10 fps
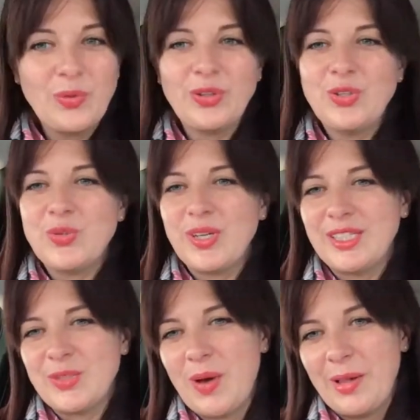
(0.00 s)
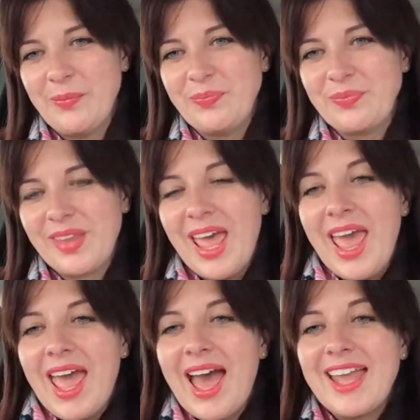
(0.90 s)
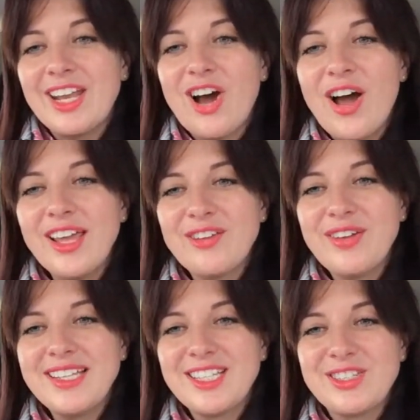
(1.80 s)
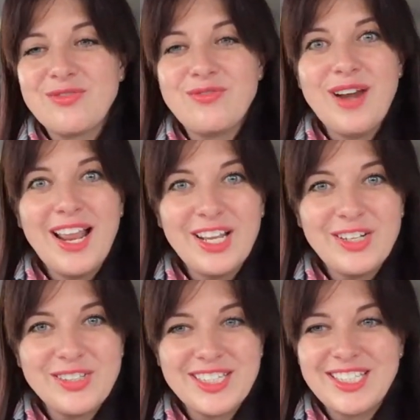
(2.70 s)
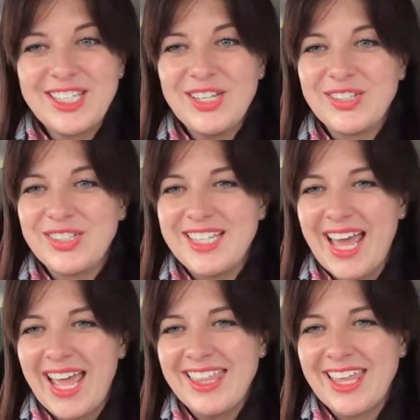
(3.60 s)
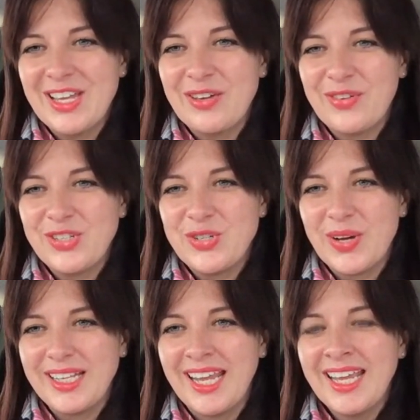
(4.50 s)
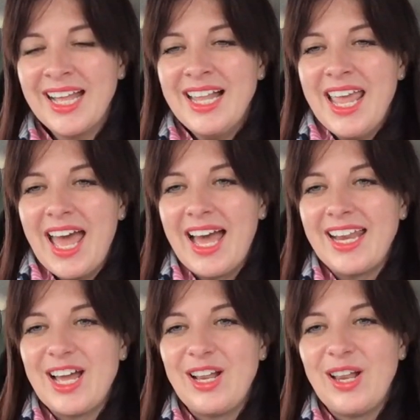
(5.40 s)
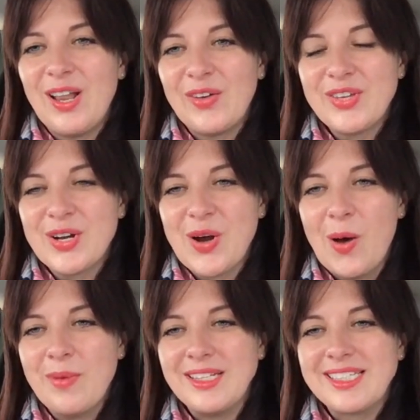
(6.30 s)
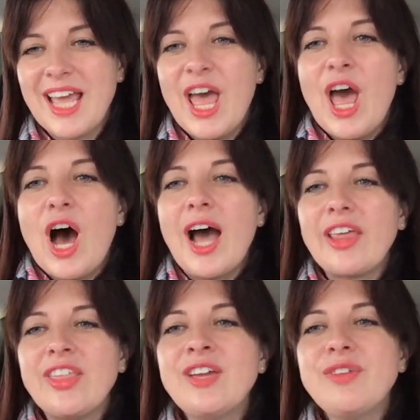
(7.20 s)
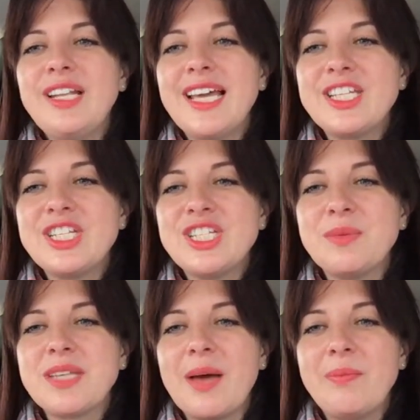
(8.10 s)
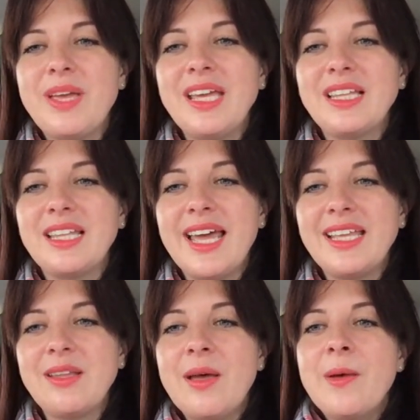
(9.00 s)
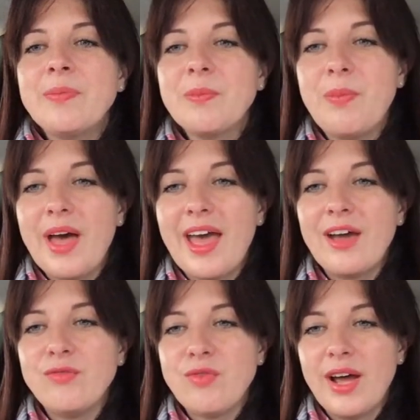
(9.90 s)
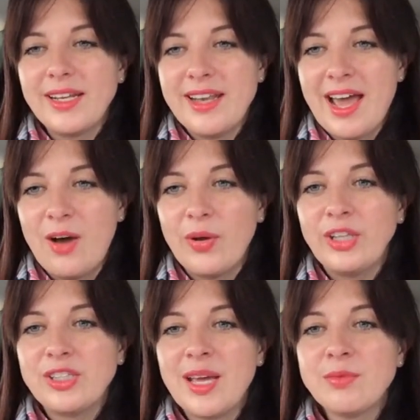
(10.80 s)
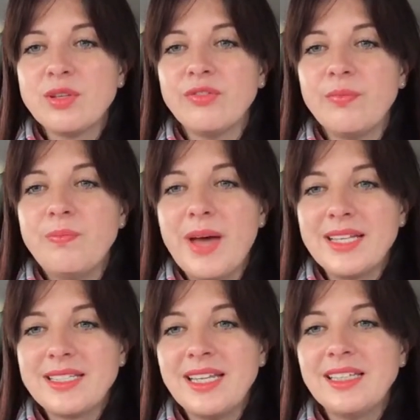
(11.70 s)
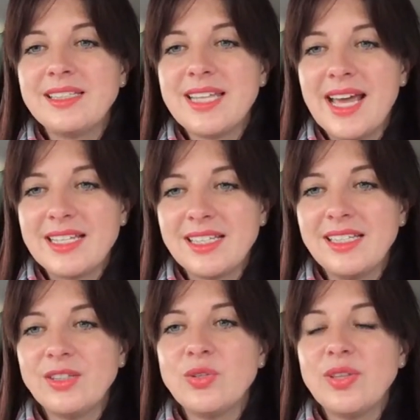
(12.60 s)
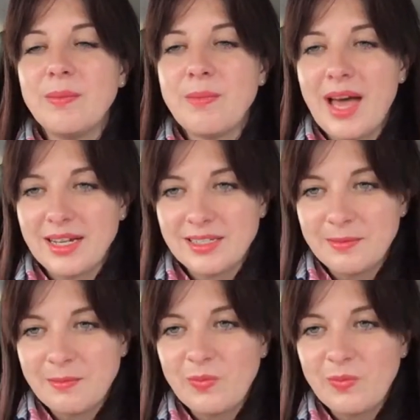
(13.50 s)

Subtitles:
will enjoy it as well. And hi Chris, it's really good to see you today. Thank you for joining, and I love your comment. I think relationships are being laid bare right now in terms of being tested to the max.